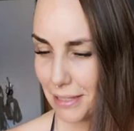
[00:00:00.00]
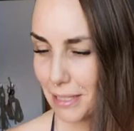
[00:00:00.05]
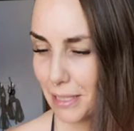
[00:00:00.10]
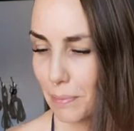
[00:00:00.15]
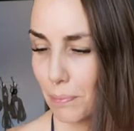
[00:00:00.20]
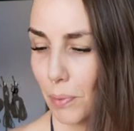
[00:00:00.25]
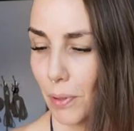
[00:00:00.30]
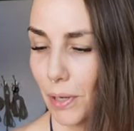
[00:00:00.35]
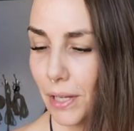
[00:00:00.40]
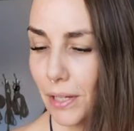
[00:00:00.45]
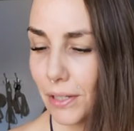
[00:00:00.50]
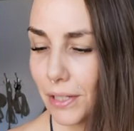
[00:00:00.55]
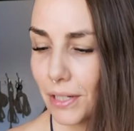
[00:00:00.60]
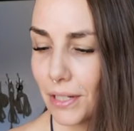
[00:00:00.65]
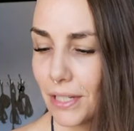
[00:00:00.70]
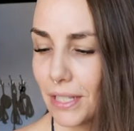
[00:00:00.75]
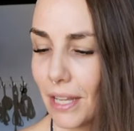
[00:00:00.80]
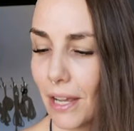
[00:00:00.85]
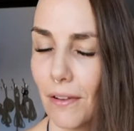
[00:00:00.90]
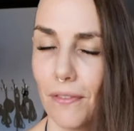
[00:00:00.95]
and spoil
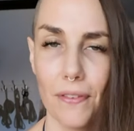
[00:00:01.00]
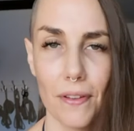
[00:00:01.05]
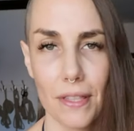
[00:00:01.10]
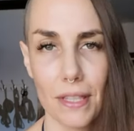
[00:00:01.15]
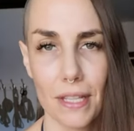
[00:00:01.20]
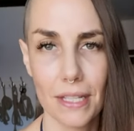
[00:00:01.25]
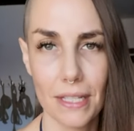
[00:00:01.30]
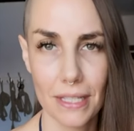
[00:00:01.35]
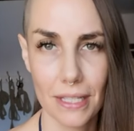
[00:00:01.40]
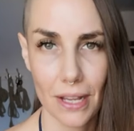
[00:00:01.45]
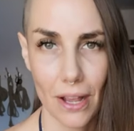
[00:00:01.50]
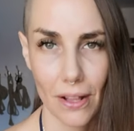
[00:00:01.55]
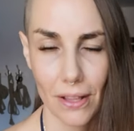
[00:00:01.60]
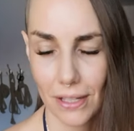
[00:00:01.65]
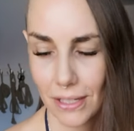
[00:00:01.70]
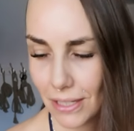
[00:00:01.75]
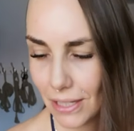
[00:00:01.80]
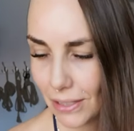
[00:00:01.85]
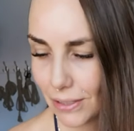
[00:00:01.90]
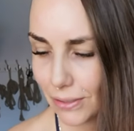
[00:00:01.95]
yourself in this
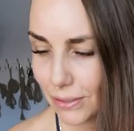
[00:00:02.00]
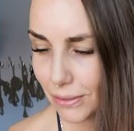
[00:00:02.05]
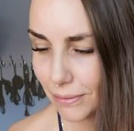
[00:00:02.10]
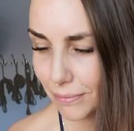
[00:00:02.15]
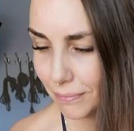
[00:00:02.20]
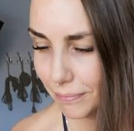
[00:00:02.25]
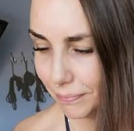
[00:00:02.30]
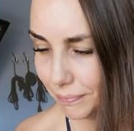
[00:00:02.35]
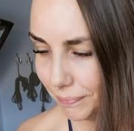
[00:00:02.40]
solitude.